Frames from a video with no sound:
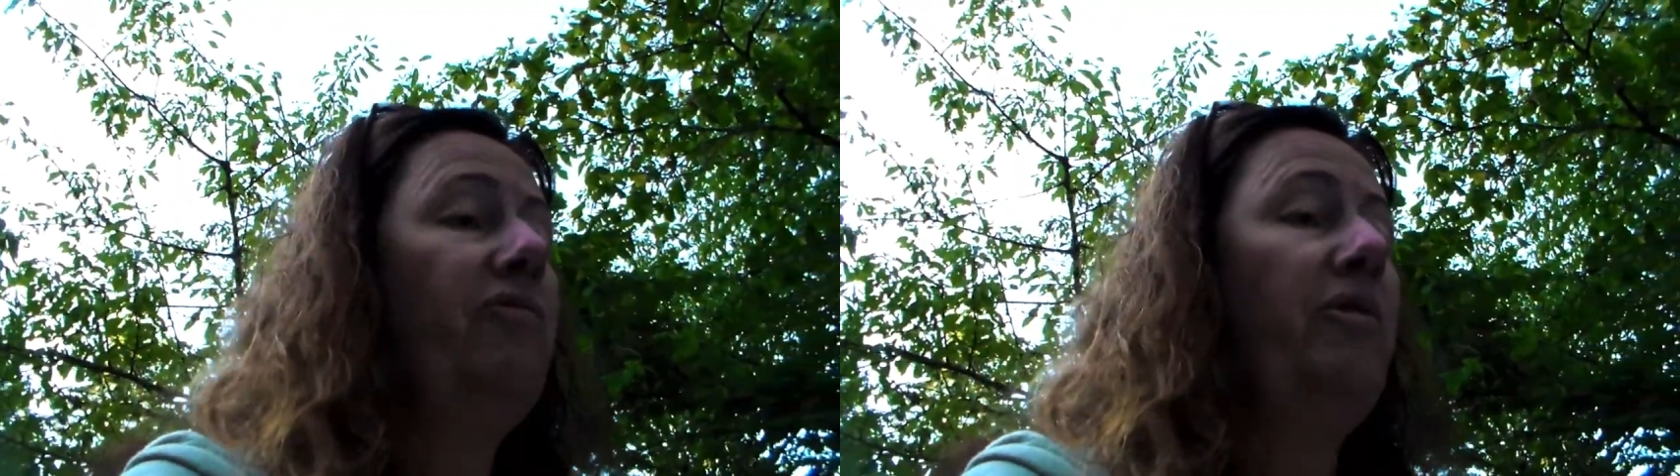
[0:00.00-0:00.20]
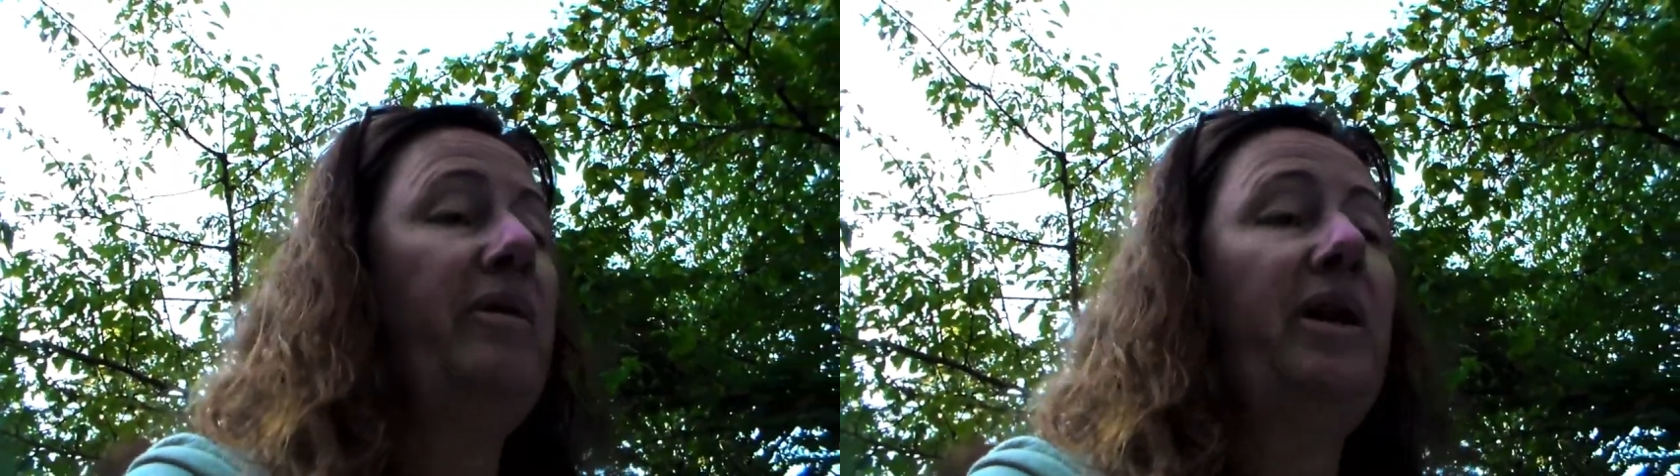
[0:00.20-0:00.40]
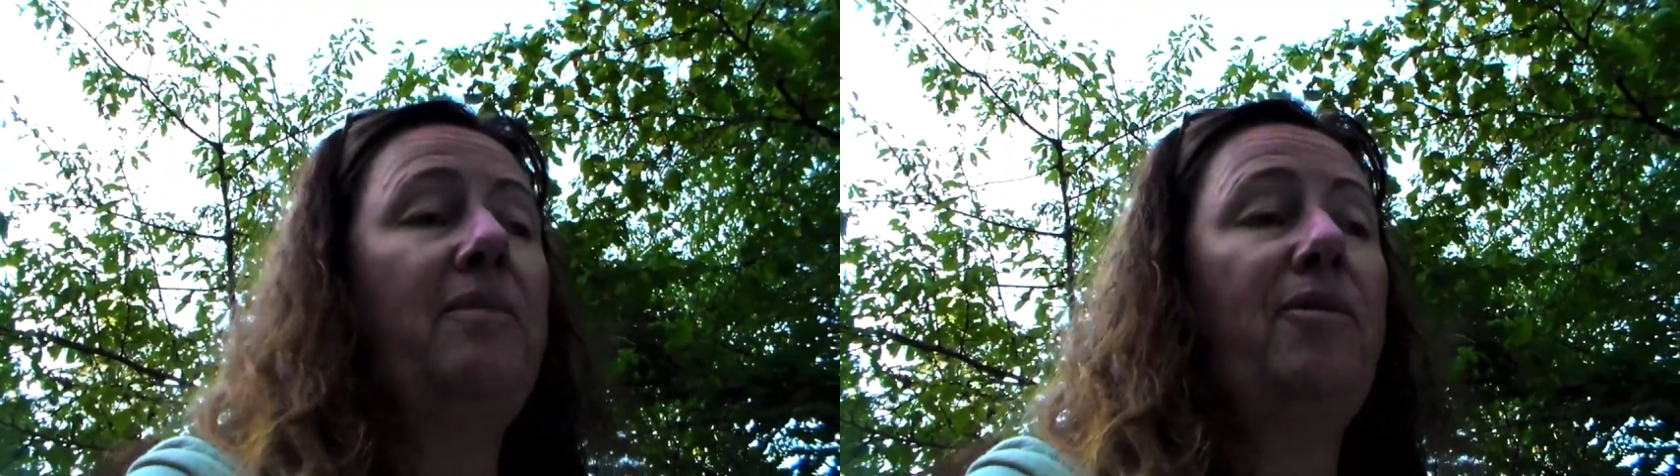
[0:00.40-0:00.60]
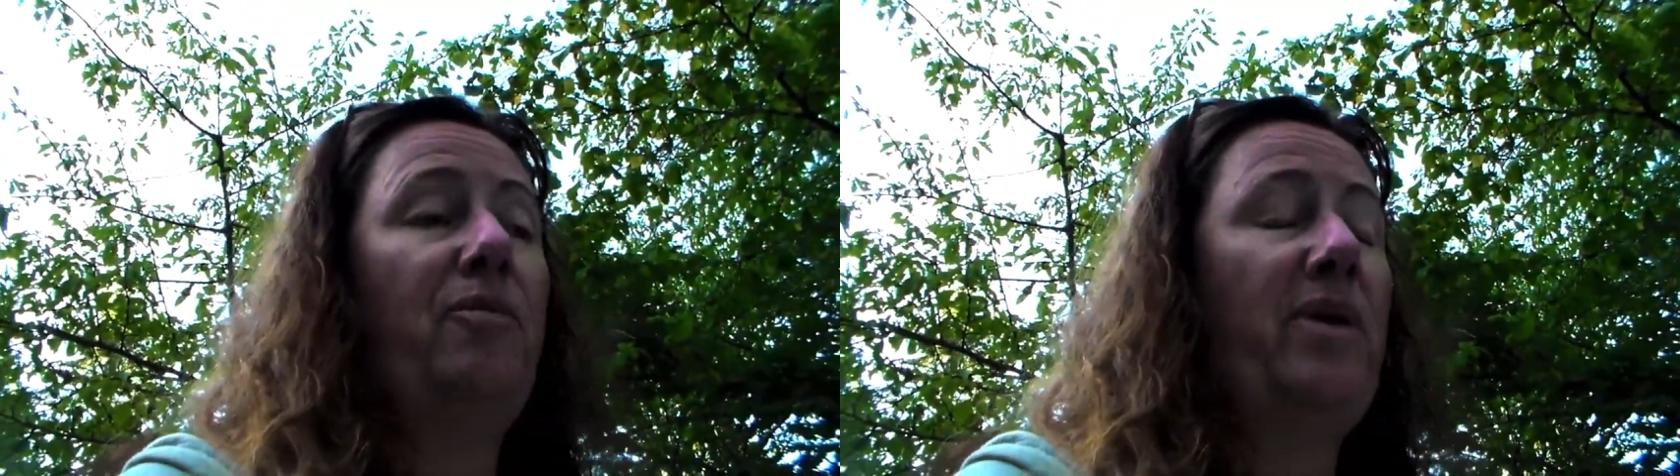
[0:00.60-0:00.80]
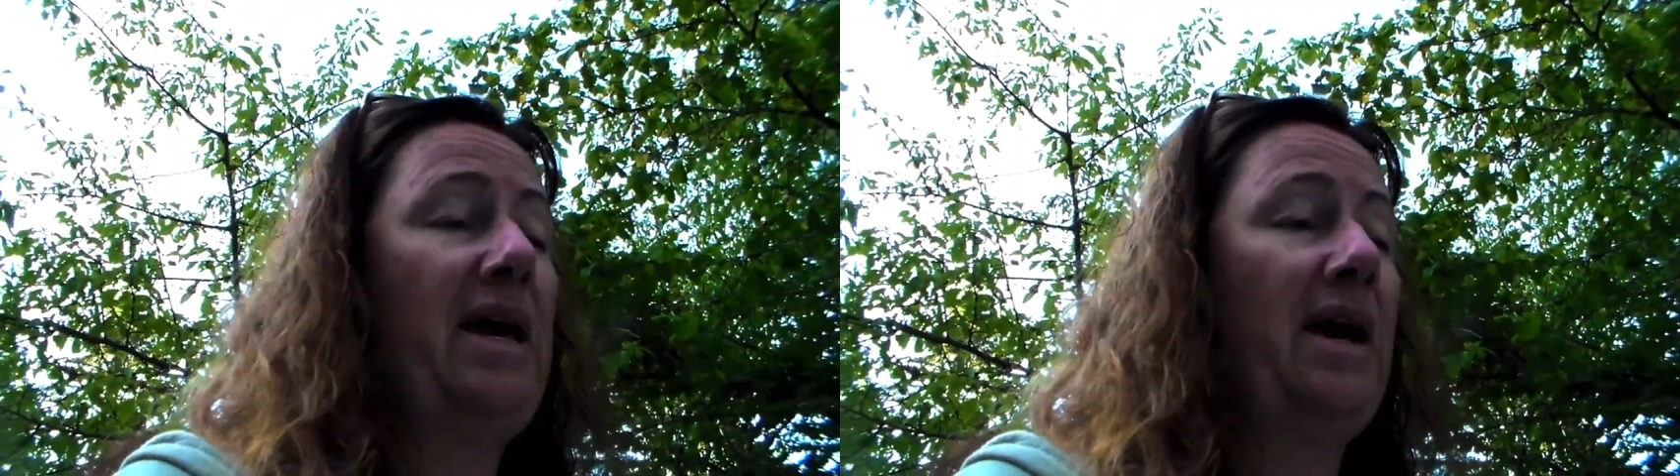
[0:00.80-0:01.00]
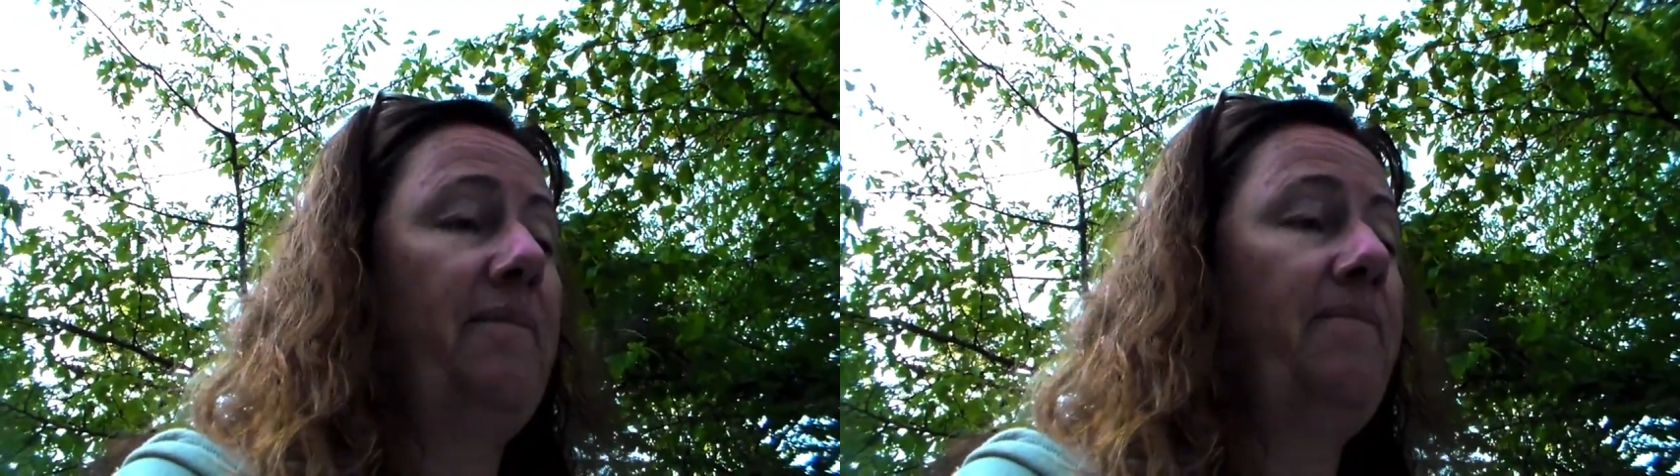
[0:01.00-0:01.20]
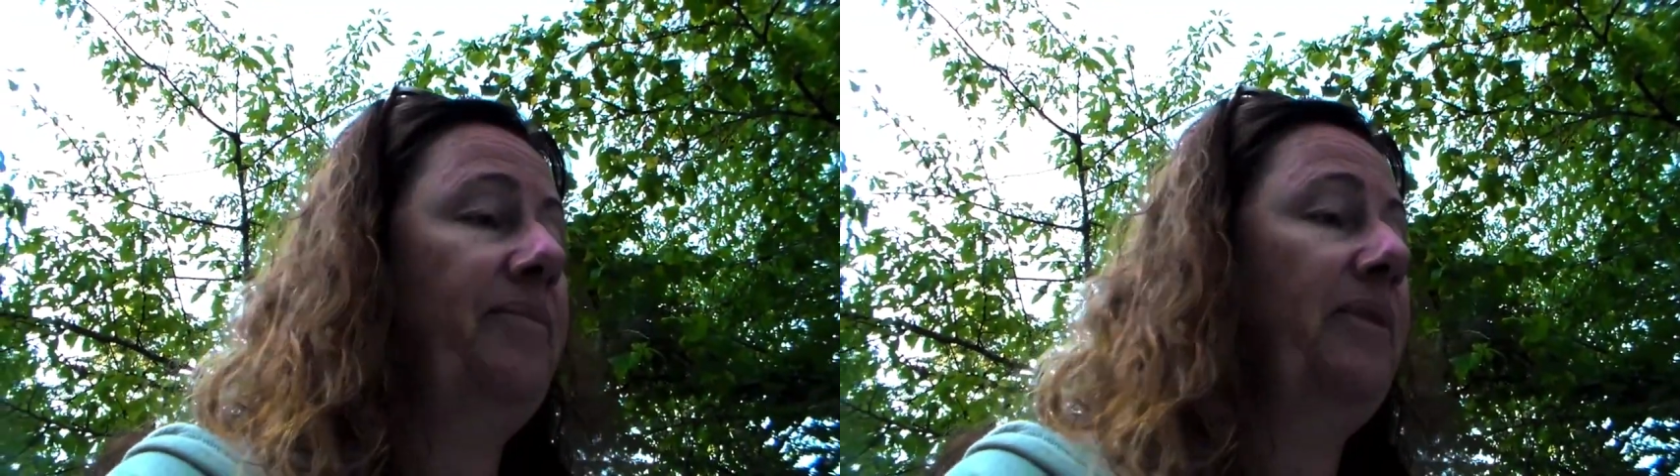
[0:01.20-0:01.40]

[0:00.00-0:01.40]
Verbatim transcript: from William Humea,